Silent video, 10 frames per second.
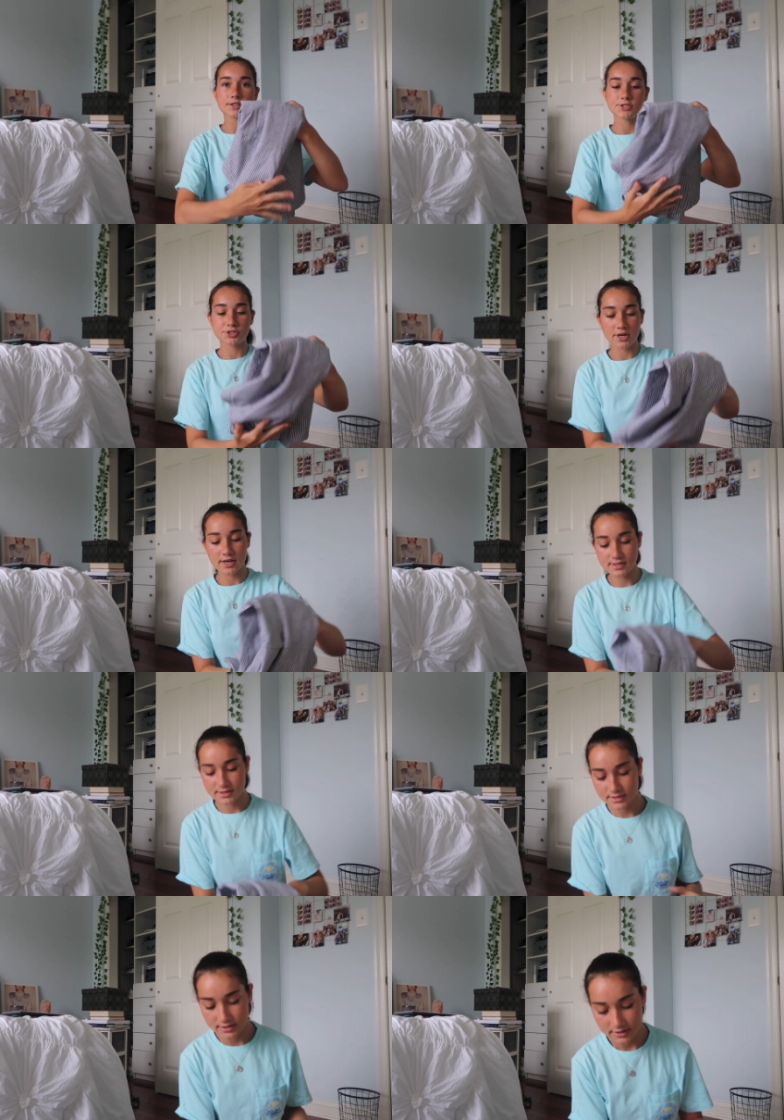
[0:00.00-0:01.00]
this
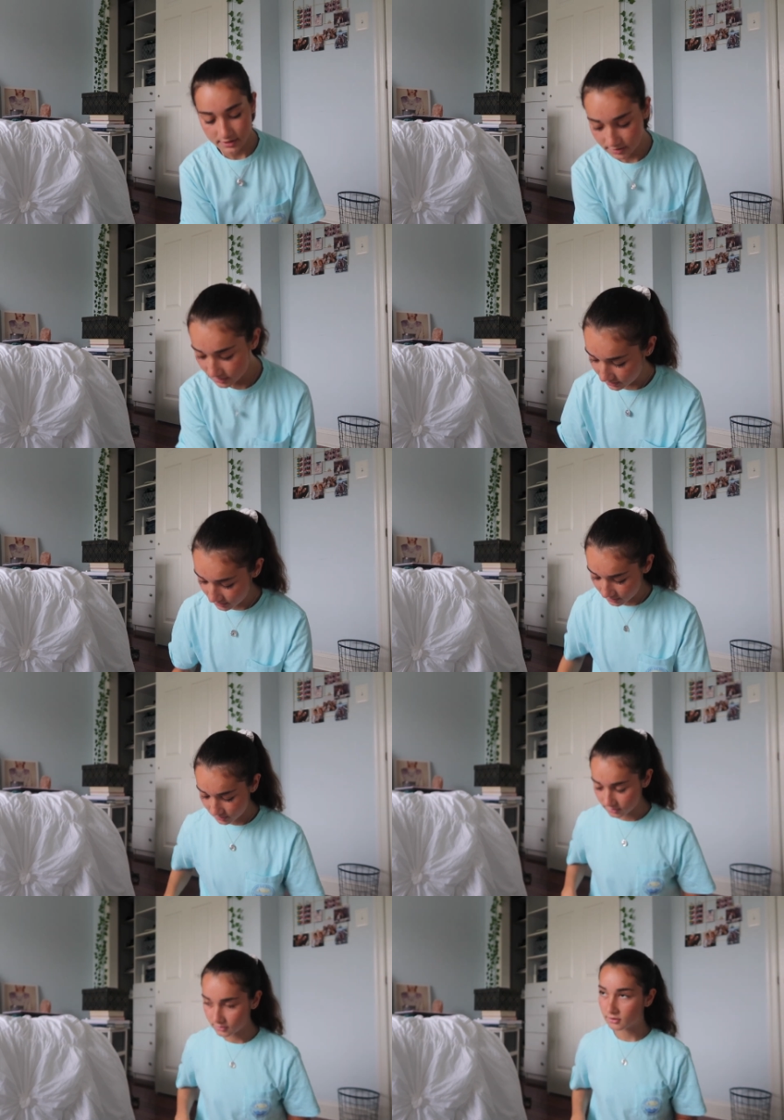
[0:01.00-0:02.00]
dress.
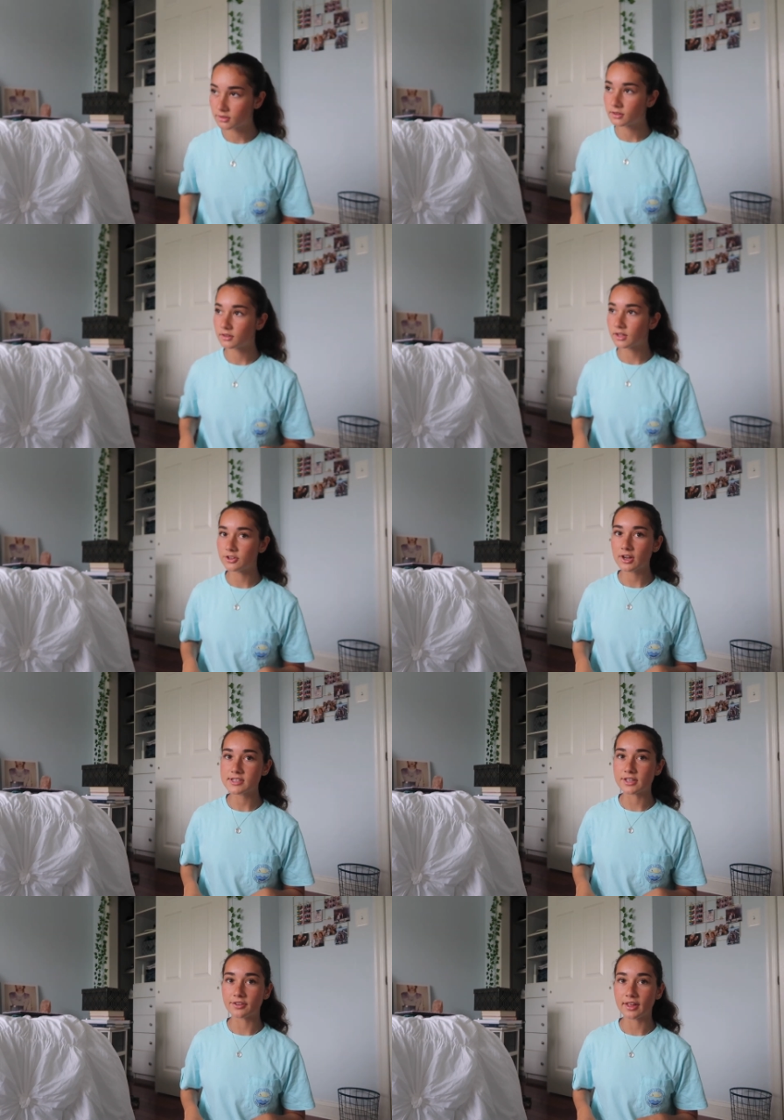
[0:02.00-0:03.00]
Can you
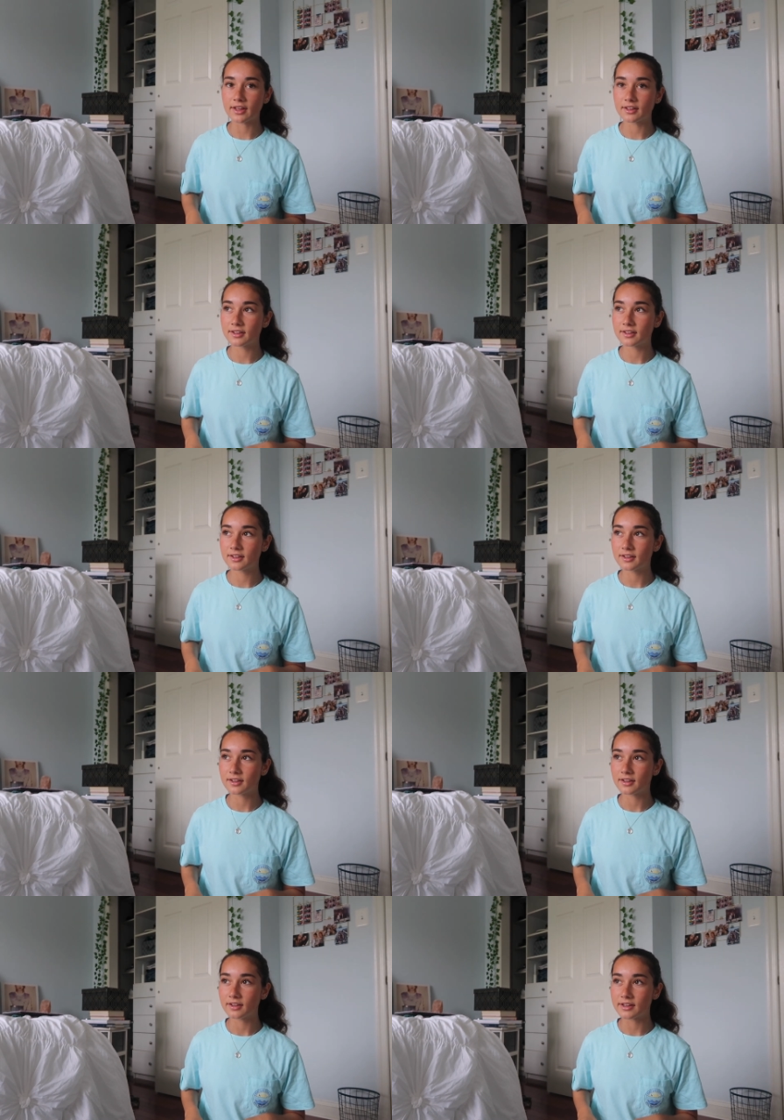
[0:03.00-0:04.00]
guys hear that?
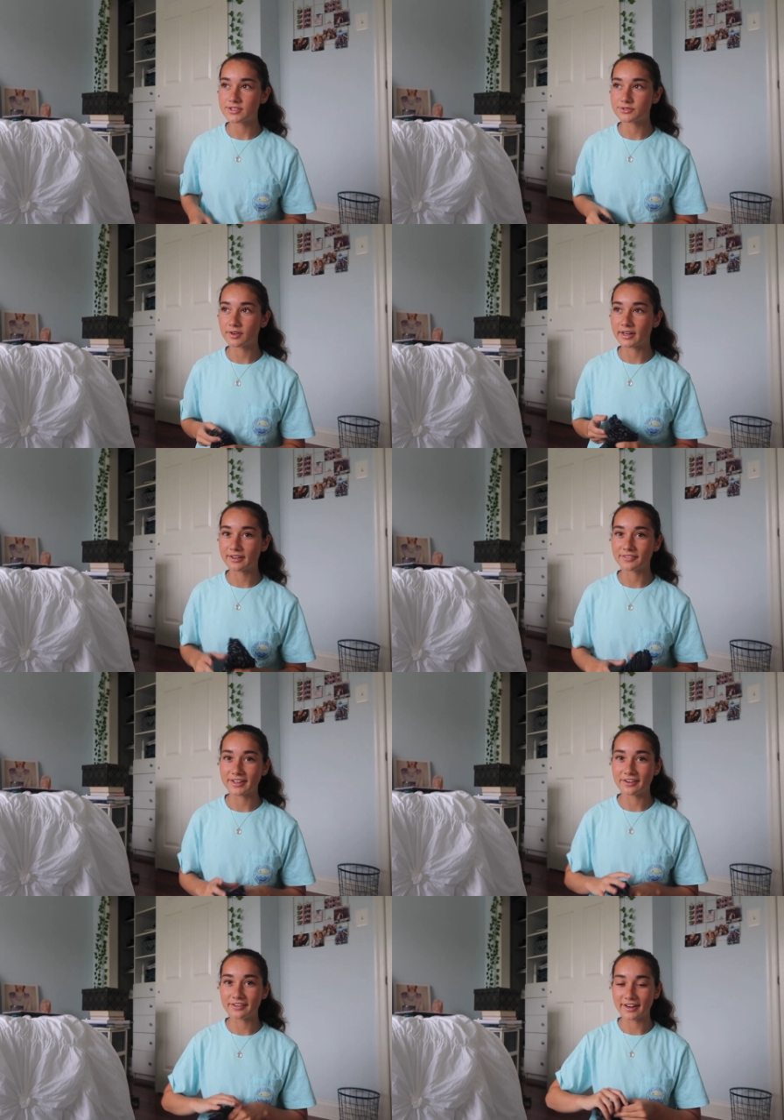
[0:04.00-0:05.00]
It's raining
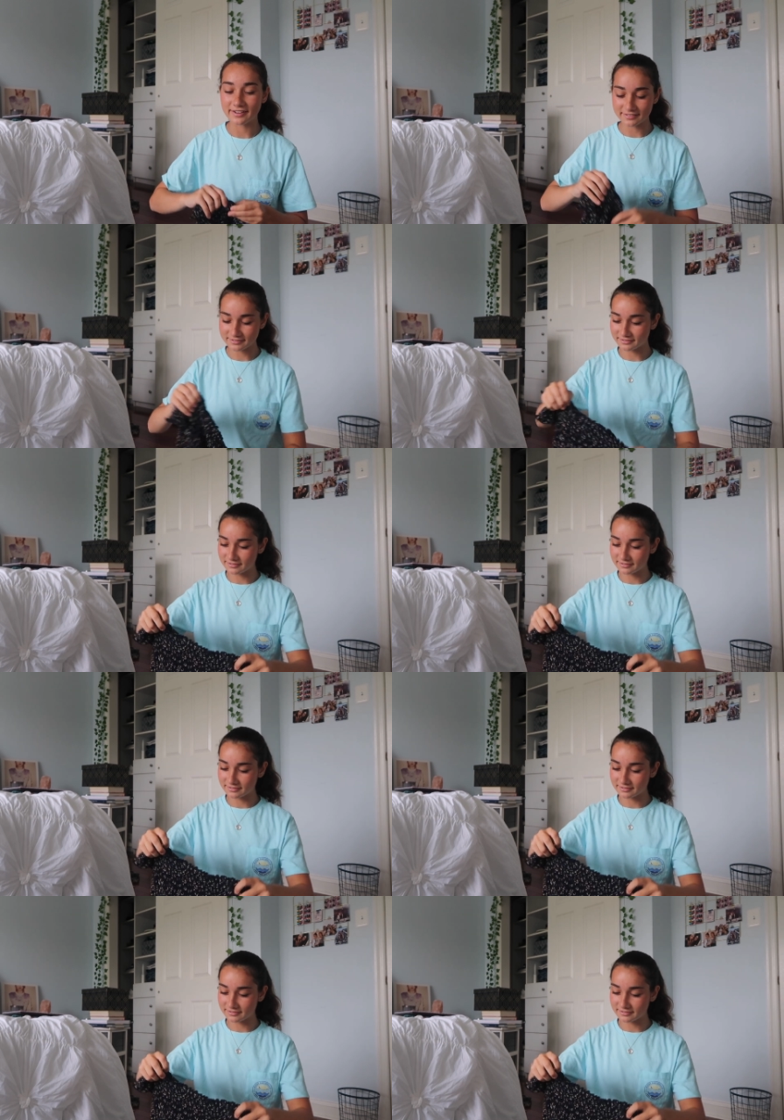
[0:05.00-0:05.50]
really hard out.